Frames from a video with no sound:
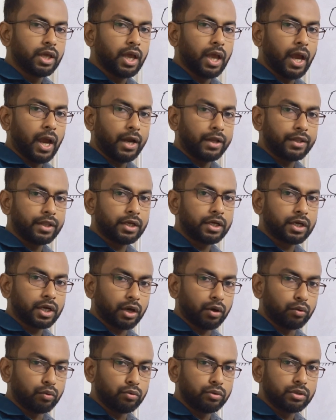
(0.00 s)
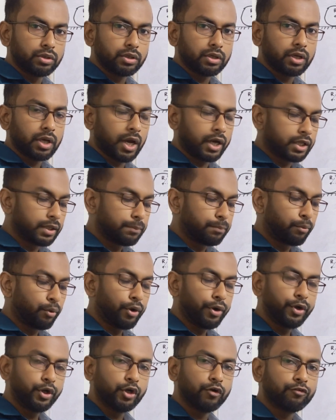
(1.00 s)
and the ground, at the
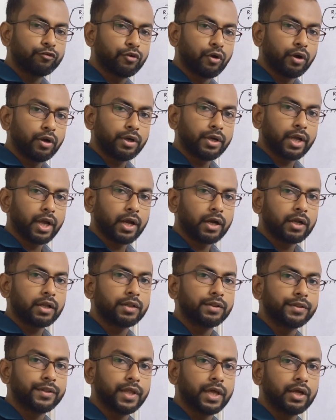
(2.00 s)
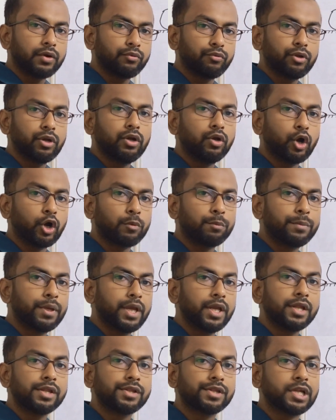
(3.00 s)
point of contact, there will not be
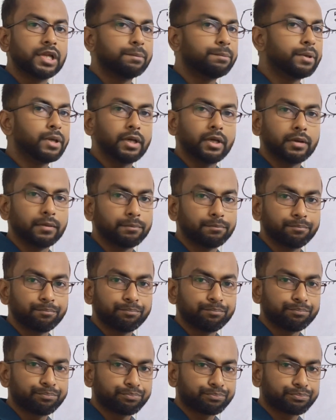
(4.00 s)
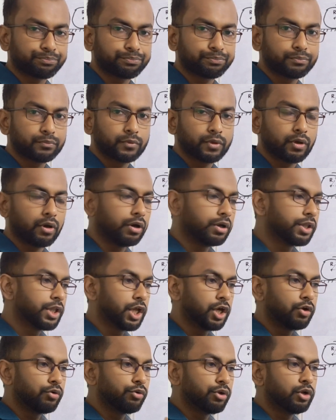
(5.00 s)
any slipping, or
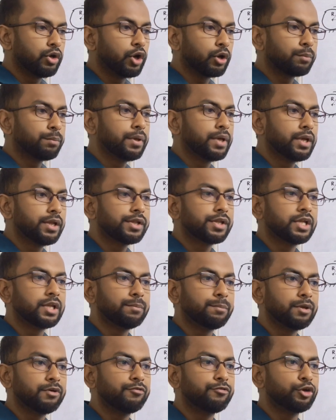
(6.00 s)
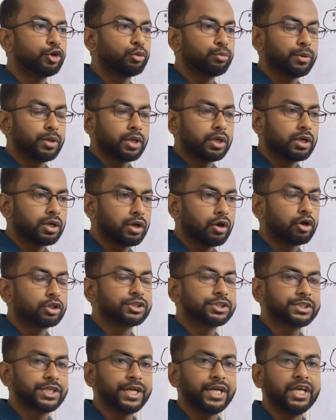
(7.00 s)
there will not be any slipping phenomena or
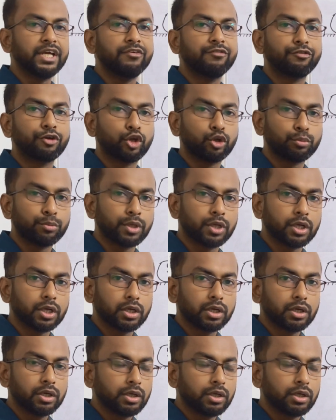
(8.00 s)
skidding phenomena.